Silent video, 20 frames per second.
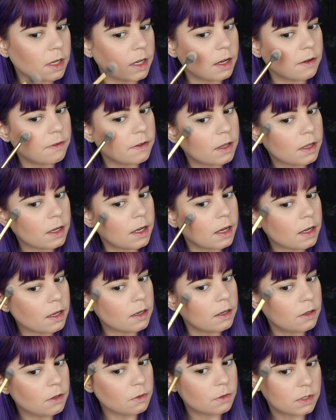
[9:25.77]
Like I feel like I
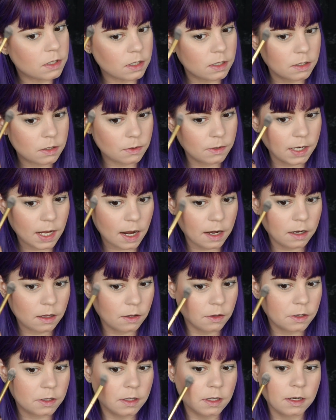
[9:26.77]
can use this with any
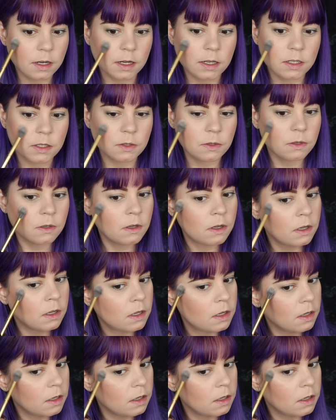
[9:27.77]
look that I do.